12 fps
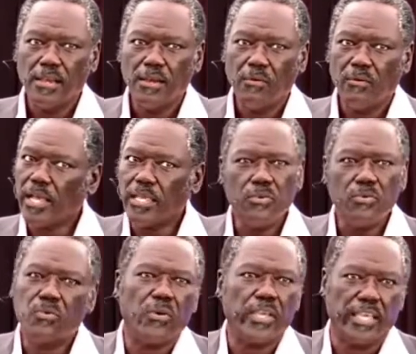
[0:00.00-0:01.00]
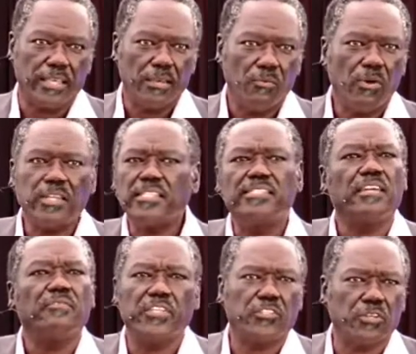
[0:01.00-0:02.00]
where are you going? What is your
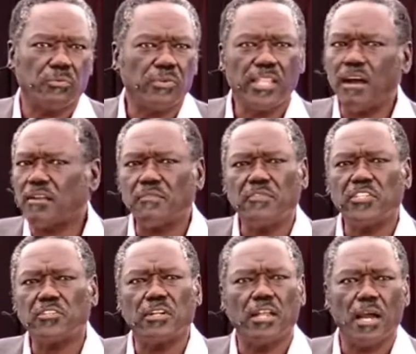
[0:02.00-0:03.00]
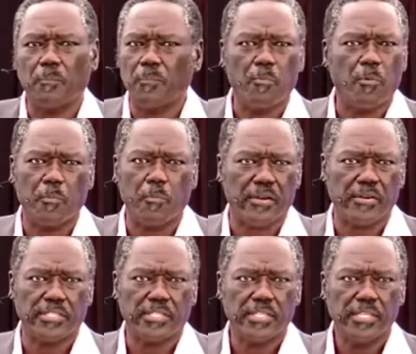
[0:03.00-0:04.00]
vision? Without a vision, a people
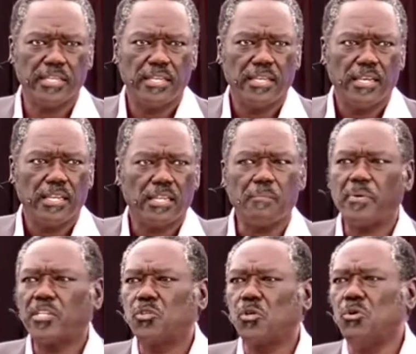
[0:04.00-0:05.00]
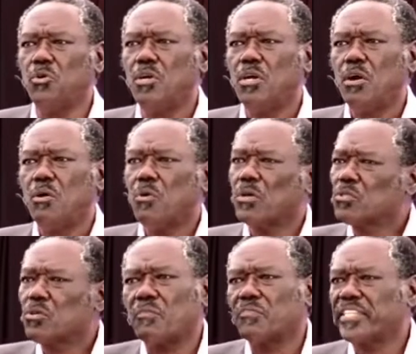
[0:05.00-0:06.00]
perish. Number two, what
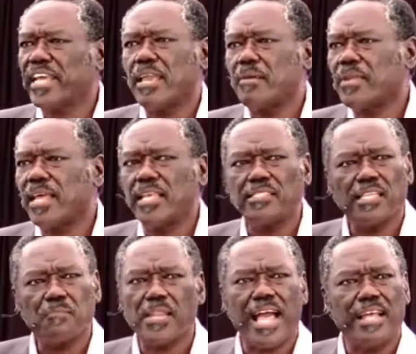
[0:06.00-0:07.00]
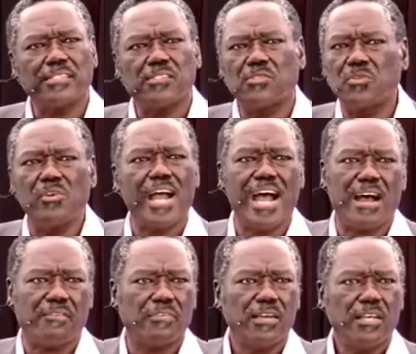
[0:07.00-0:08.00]
sort of timelines and plans do you
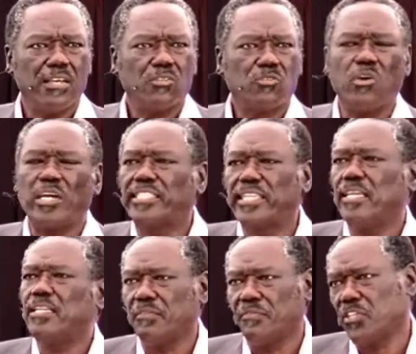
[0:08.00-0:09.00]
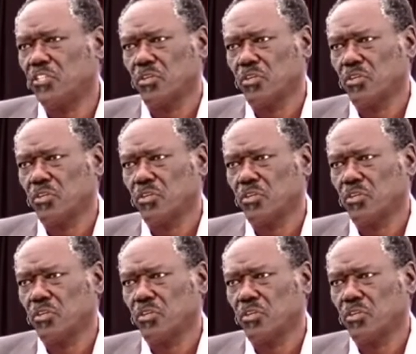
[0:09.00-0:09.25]
have to attain your vision?